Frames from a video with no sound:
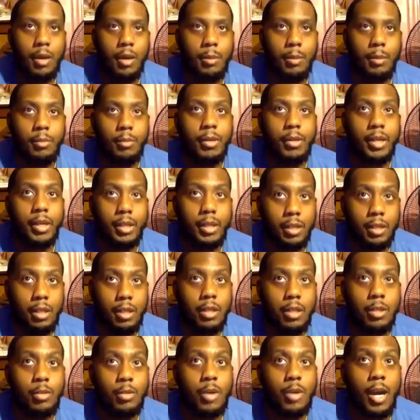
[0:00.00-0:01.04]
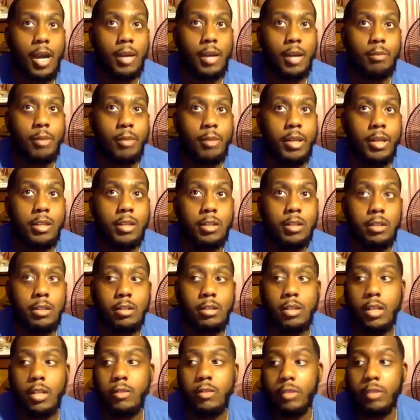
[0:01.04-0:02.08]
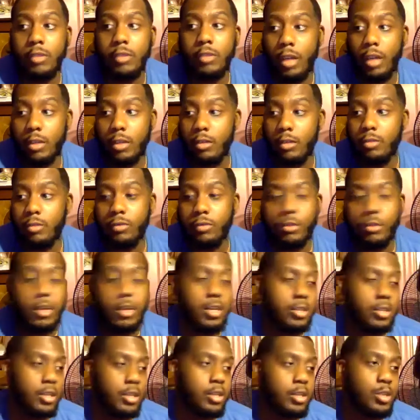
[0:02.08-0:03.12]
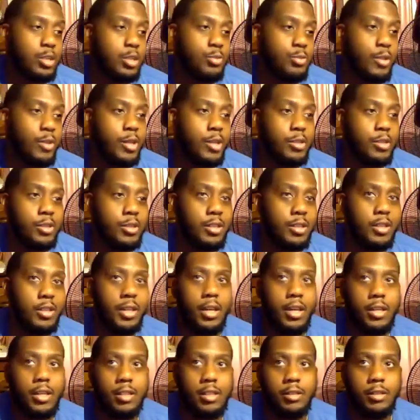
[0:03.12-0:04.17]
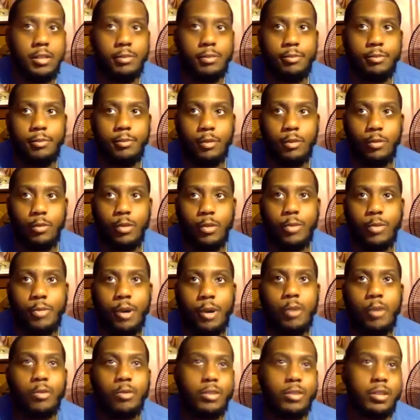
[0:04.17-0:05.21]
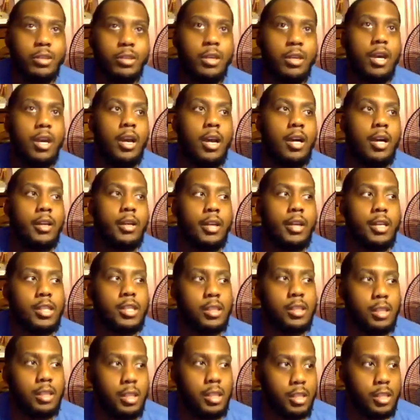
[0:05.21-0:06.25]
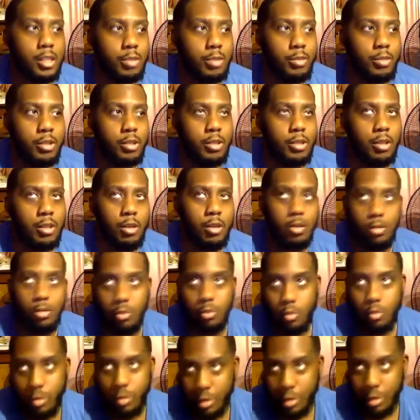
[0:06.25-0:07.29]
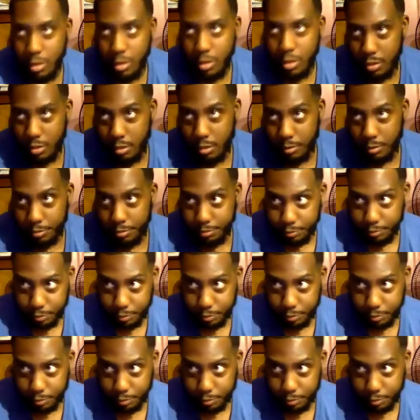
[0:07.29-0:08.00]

But you got to make sure, even like your friends, they just make sure that they repost it. There should be no reason